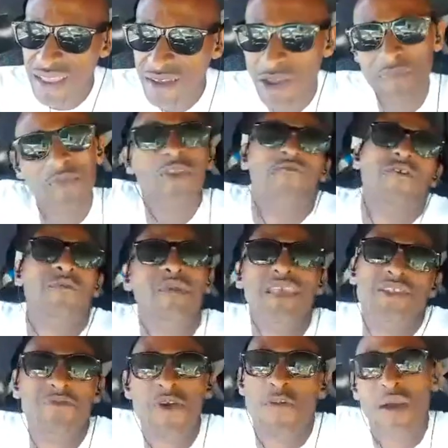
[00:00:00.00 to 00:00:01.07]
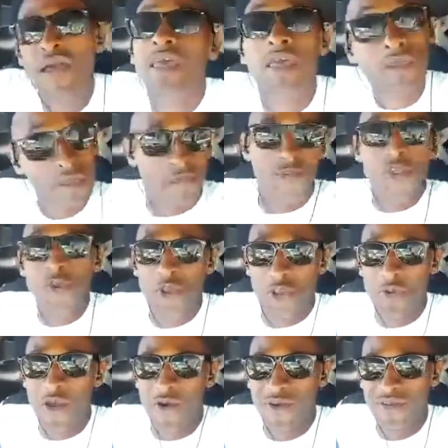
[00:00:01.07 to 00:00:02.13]
I'm doing it for me as well, but for you as
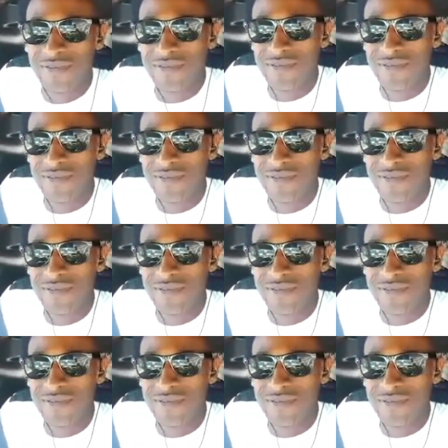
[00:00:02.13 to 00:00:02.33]
well.